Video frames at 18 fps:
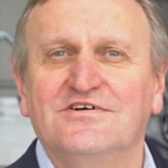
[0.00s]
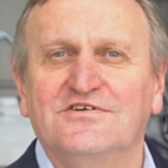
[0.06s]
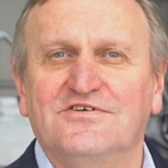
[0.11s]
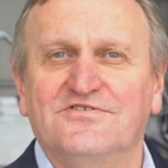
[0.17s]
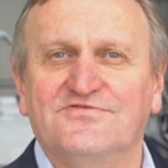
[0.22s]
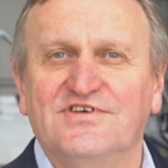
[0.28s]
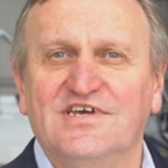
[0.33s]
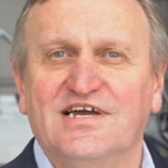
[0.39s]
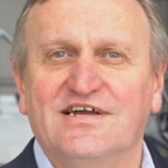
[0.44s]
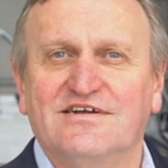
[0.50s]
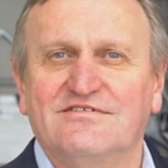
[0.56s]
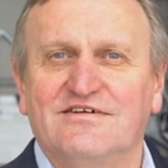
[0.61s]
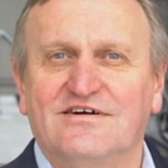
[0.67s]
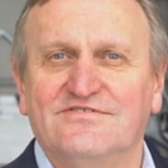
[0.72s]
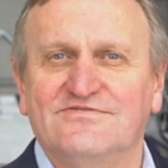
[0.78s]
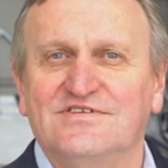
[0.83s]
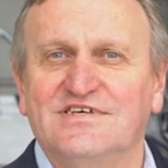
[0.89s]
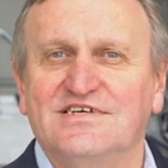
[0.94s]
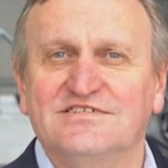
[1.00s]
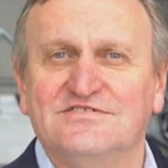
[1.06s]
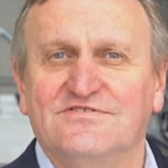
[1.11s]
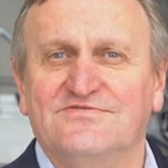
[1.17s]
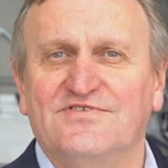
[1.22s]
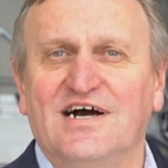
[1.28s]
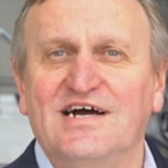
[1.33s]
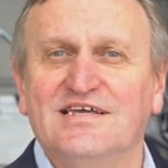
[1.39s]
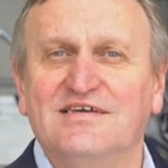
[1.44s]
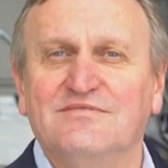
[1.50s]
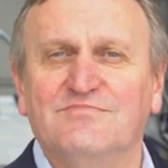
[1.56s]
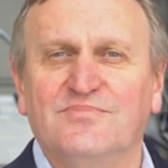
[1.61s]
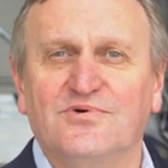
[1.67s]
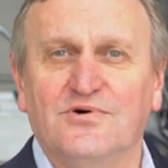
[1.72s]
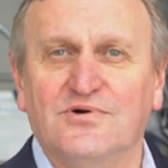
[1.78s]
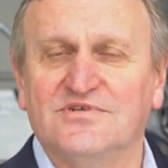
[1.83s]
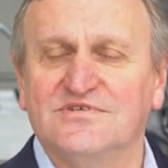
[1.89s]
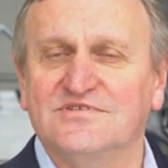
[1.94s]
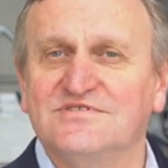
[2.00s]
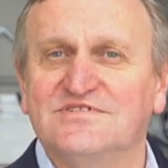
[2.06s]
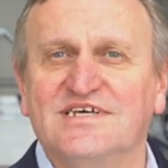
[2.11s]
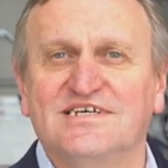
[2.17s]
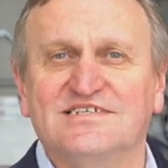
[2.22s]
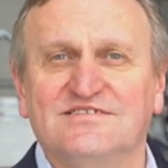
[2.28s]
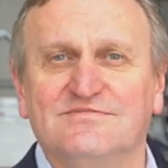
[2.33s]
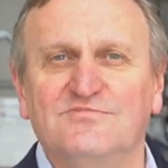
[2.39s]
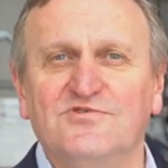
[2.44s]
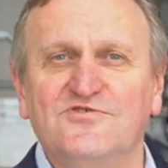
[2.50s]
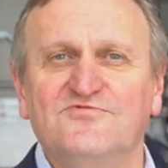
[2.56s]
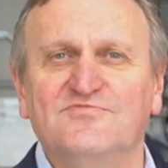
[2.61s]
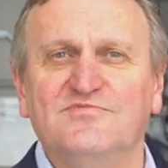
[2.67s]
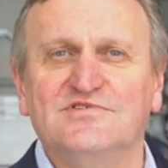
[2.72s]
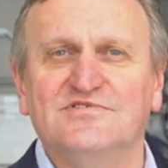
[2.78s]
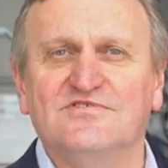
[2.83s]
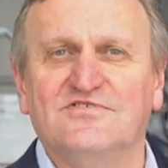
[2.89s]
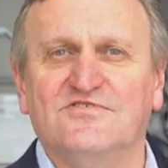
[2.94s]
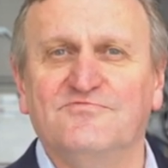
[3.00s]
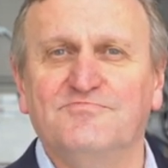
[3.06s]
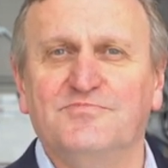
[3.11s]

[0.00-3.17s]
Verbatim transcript: of the aircraft is of high importance as the movement of